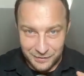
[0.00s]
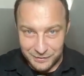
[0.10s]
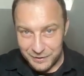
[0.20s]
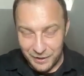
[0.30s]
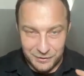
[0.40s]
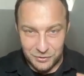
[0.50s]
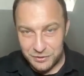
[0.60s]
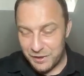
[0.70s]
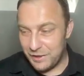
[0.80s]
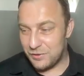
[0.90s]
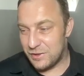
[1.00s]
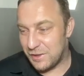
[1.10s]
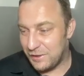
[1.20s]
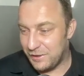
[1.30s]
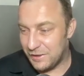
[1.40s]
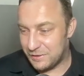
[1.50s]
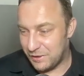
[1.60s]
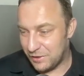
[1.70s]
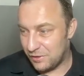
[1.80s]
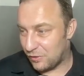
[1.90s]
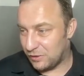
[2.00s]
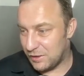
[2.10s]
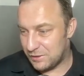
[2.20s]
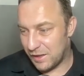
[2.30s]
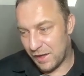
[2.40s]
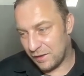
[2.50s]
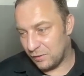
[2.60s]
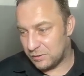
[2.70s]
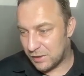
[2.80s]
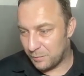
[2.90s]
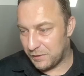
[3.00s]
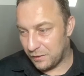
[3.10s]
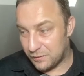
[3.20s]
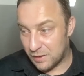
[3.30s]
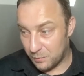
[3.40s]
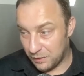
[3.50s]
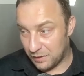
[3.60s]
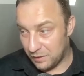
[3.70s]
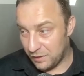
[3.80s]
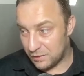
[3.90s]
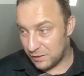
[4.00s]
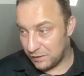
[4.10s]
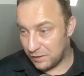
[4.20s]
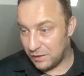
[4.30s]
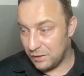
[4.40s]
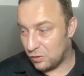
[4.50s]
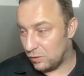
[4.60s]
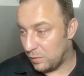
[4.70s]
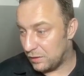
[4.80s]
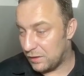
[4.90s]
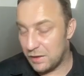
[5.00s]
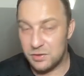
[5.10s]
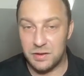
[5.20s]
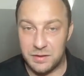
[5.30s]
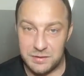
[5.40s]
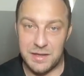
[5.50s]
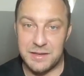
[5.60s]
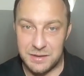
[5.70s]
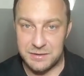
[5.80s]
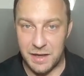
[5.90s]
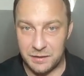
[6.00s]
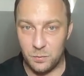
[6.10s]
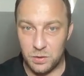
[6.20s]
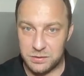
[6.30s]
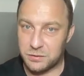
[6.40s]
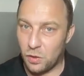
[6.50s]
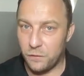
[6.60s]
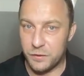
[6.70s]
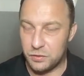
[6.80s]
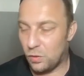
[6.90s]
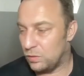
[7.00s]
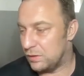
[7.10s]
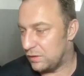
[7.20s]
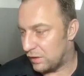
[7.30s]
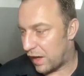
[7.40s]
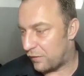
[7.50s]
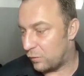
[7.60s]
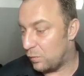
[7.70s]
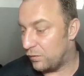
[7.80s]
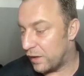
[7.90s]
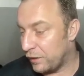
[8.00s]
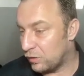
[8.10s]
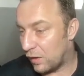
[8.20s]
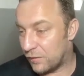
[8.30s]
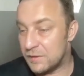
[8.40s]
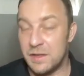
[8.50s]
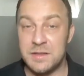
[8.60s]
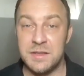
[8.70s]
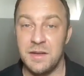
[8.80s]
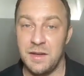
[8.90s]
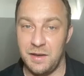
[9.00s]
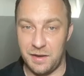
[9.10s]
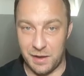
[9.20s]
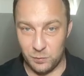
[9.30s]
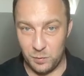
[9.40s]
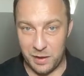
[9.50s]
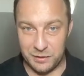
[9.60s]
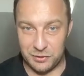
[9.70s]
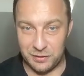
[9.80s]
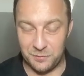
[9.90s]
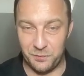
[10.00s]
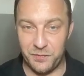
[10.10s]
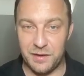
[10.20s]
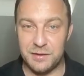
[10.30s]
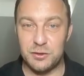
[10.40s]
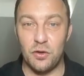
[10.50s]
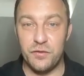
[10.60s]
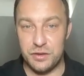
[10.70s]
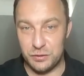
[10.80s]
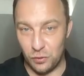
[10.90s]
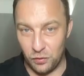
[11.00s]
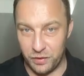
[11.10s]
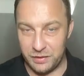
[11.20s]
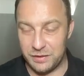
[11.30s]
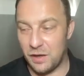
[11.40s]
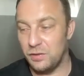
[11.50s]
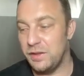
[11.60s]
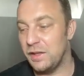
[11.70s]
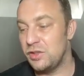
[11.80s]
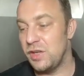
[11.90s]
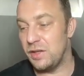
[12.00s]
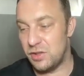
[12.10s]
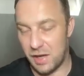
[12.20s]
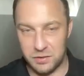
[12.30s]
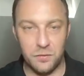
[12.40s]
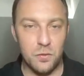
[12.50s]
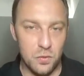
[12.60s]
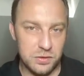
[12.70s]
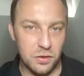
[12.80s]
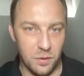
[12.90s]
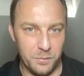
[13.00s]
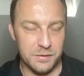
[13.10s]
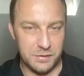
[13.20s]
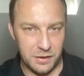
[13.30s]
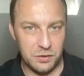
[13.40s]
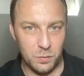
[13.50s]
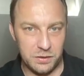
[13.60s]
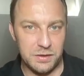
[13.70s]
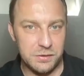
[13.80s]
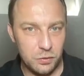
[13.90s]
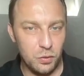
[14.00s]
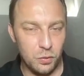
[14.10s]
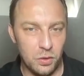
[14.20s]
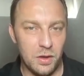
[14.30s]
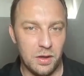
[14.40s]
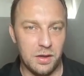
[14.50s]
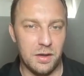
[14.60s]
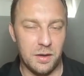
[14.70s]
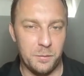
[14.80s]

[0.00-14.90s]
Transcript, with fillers: dangerous dangerous ideas here on this diagonal something if something clears then the king could be in danger and that's exactly what stockfish noticed here after move knight f6 as we mentioned Stockfish is already down the exchange has of course a compensation with these two uh,